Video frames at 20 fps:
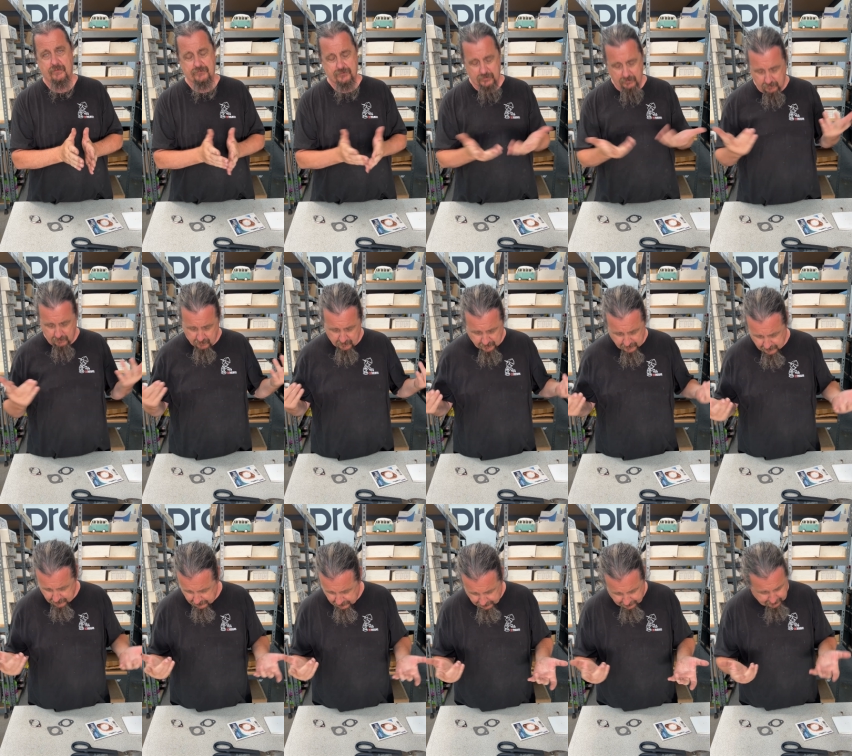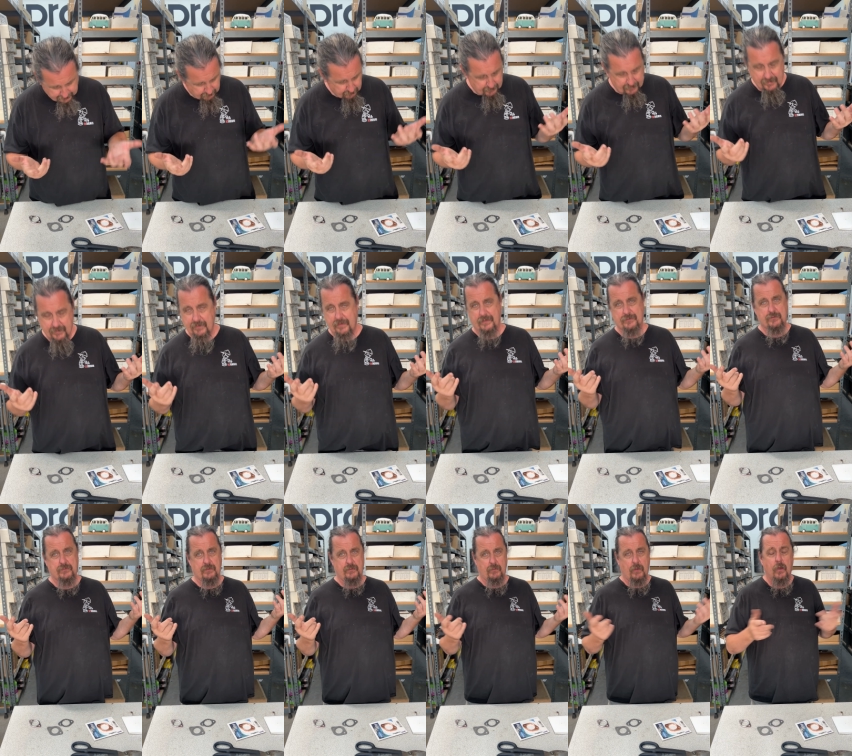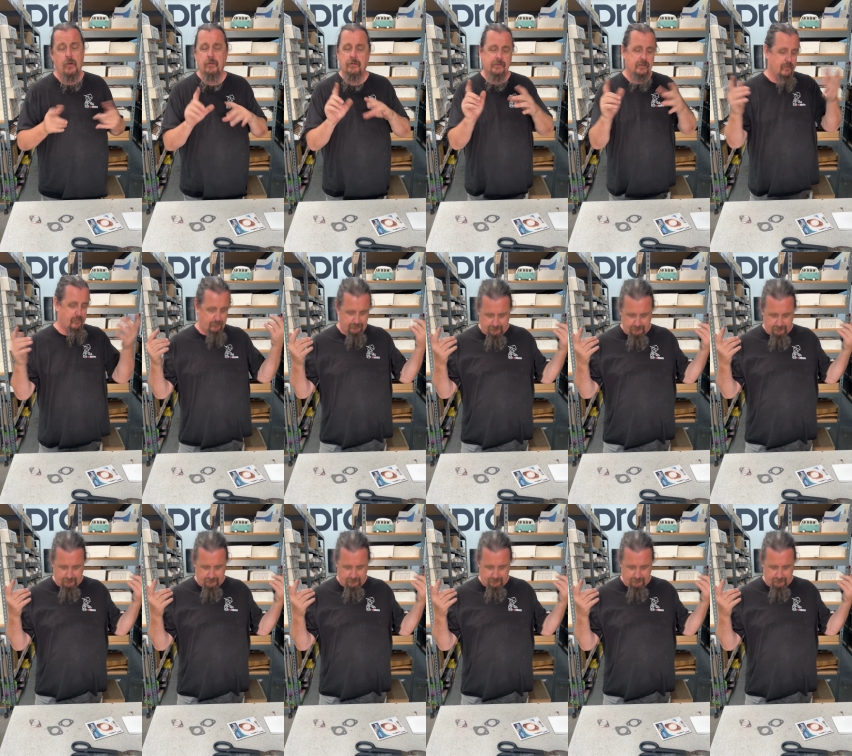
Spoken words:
So anyway, that's what, yeah,